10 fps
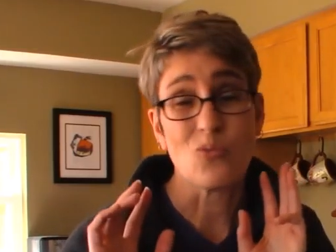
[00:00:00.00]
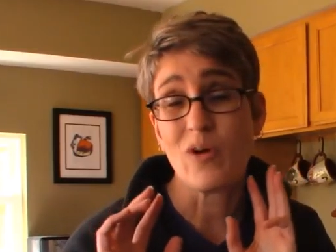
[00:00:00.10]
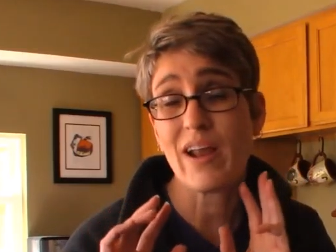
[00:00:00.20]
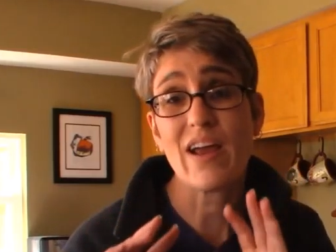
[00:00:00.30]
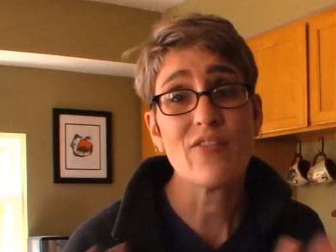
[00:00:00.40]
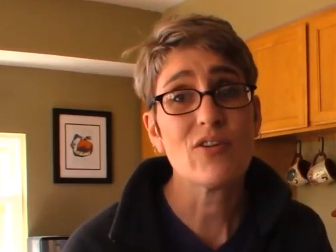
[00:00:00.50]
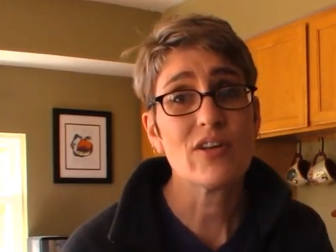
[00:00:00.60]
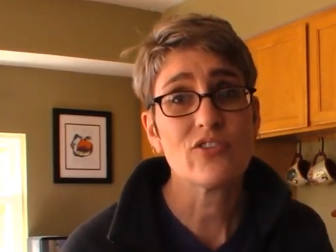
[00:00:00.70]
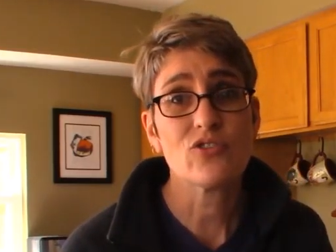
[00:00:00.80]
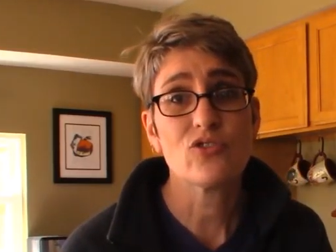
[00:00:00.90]
whatever
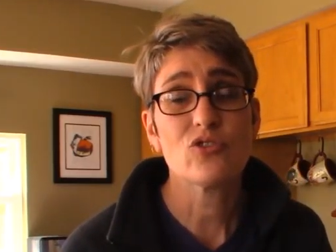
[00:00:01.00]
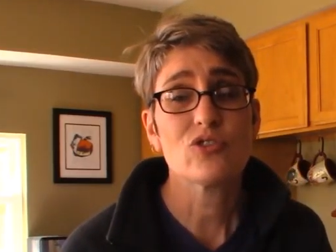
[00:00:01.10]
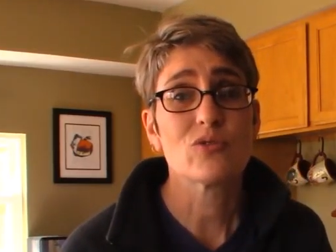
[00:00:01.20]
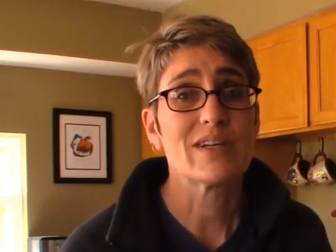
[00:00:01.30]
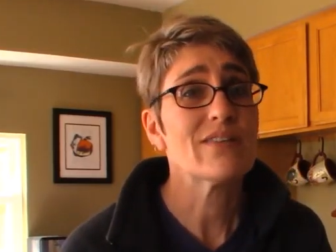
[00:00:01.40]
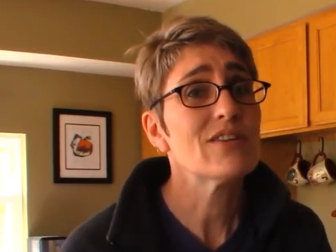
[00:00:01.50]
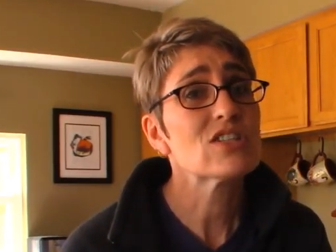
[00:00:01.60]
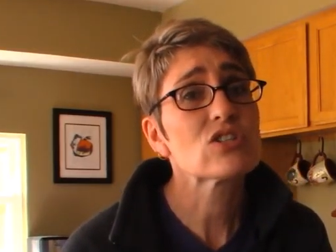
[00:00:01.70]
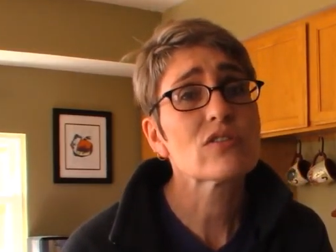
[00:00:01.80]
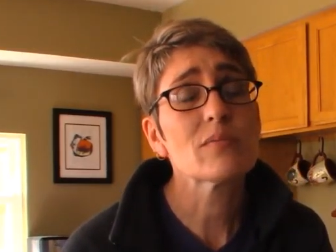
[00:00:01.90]
else you do to it, even
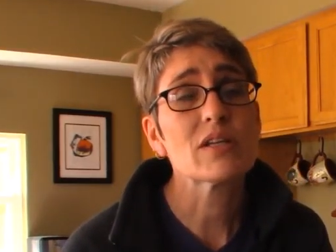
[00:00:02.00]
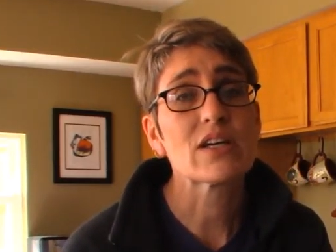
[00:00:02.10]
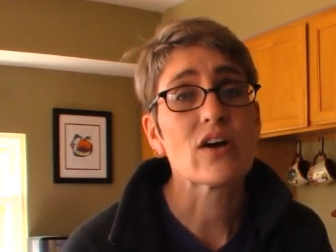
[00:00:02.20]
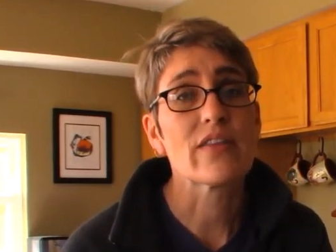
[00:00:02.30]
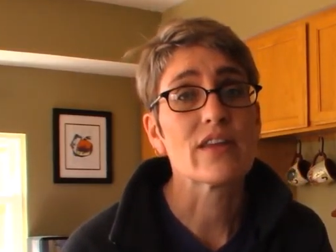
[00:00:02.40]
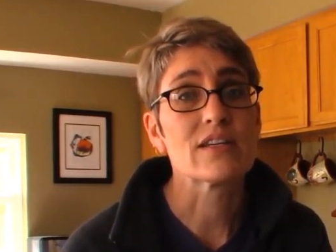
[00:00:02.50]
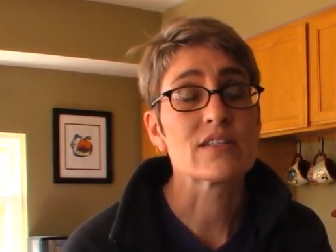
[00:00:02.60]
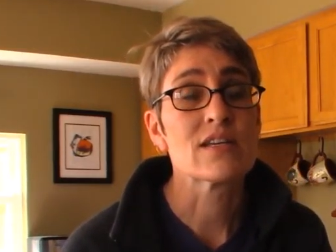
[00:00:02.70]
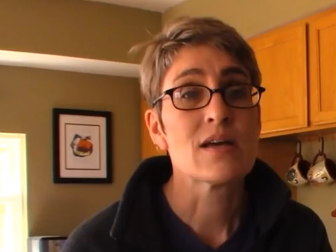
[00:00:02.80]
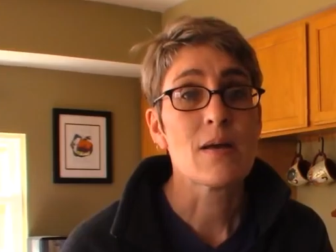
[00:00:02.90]
scribbling on this,